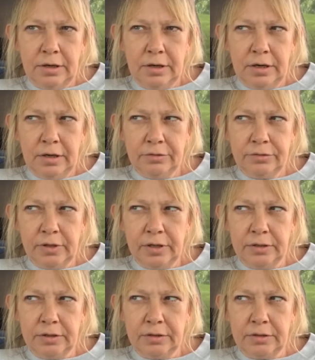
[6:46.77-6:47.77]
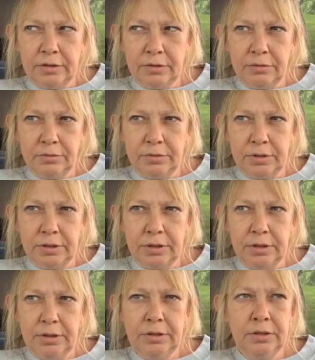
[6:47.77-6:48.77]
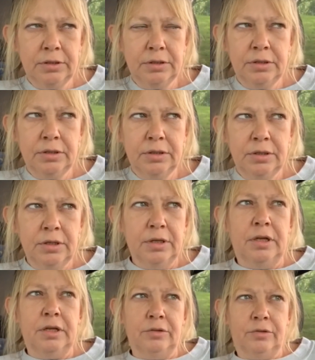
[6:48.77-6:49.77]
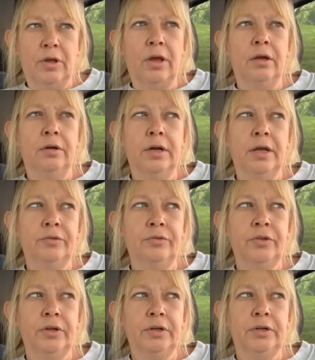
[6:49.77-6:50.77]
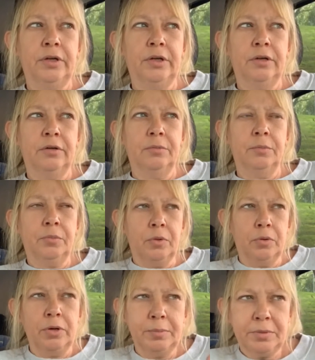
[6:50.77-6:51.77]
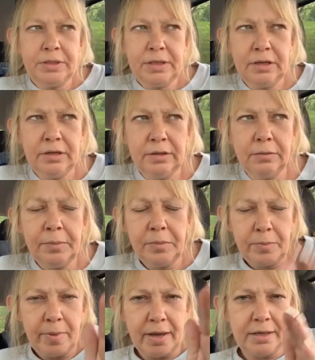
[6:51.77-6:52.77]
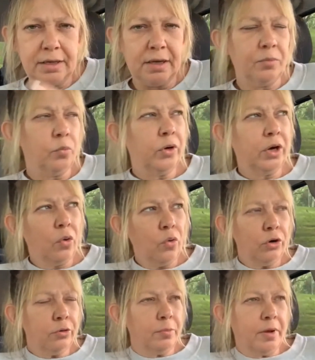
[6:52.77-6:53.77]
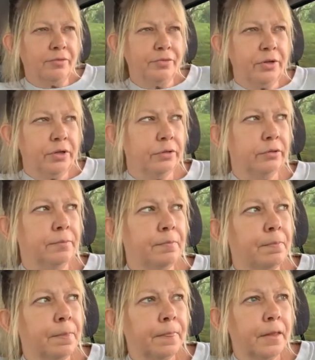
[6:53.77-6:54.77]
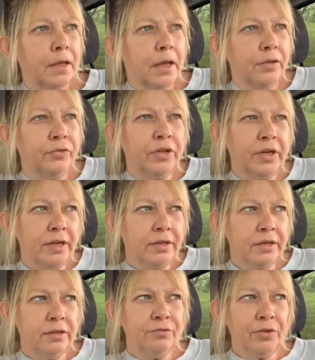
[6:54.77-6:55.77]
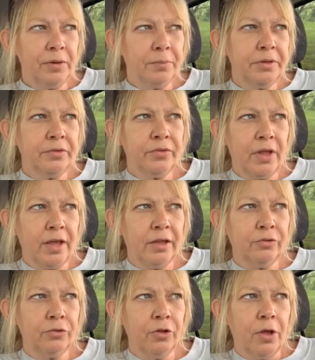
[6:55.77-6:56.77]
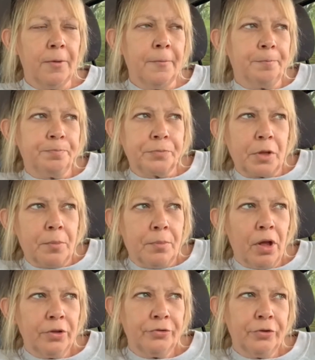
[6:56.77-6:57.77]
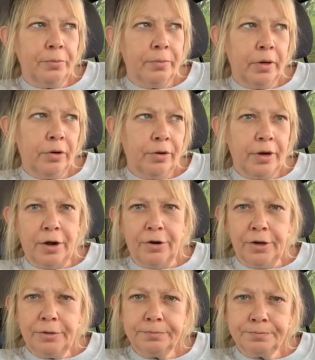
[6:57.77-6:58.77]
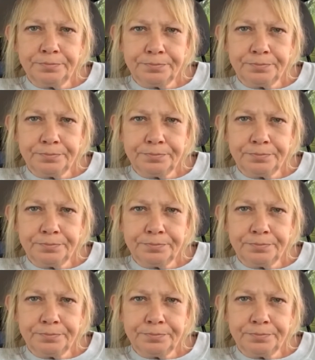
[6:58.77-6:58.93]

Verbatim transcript: And I was like, okay. And I said, uh, let me tell you, let me back up. When I ordered my food, I said, I need the family size pasta marinara.